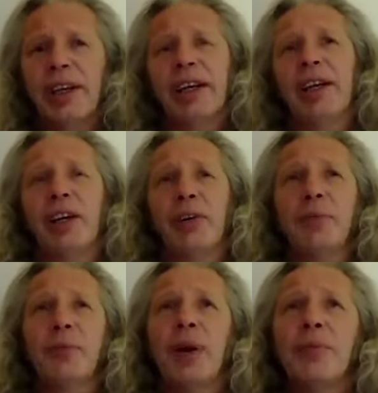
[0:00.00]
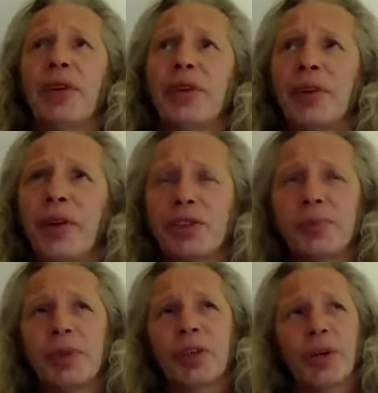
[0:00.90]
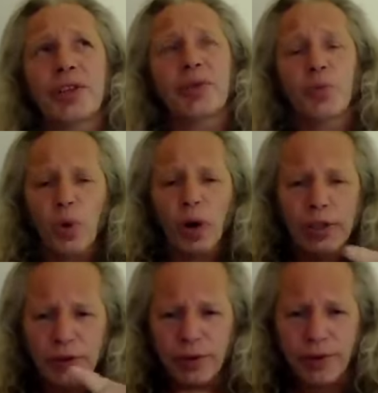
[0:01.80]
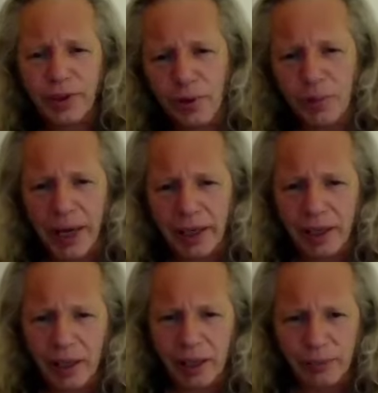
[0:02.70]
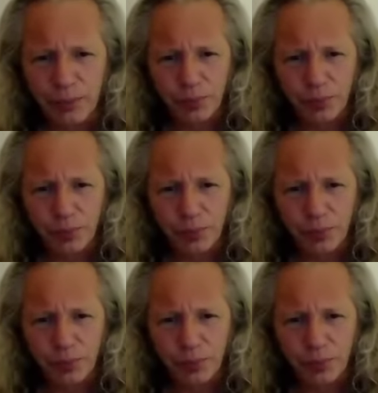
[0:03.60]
I remember my mother asked me a question, "Why do you think you're back here?"